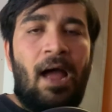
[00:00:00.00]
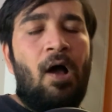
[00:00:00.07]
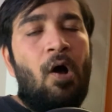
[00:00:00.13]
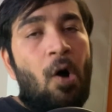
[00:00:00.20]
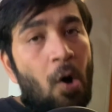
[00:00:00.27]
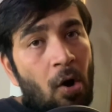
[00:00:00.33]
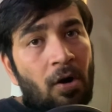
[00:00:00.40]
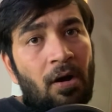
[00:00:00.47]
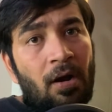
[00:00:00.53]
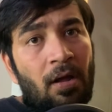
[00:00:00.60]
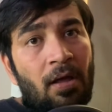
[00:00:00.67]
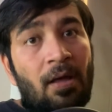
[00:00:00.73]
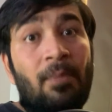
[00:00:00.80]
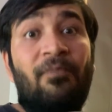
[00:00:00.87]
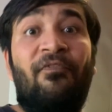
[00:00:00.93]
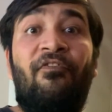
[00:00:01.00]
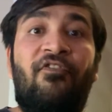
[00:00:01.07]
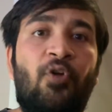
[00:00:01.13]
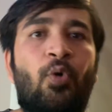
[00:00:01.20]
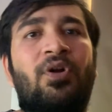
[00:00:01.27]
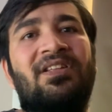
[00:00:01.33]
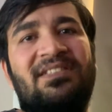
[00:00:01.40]
or
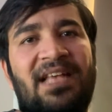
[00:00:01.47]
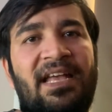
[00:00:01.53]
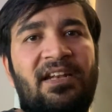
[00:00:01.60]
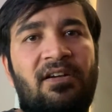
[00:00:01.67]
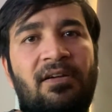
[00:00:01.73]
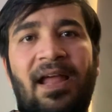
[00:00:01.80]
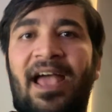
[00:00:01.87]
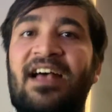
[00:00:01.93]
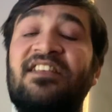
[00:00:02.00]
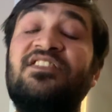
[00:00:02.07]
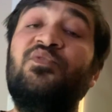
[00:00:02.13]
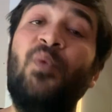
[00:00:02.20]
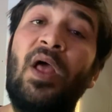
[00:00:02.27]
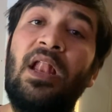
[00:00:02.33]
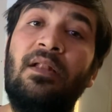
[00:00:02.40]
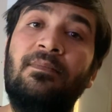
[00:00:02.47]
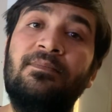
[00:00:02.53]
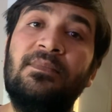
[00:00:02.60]
flow designer as well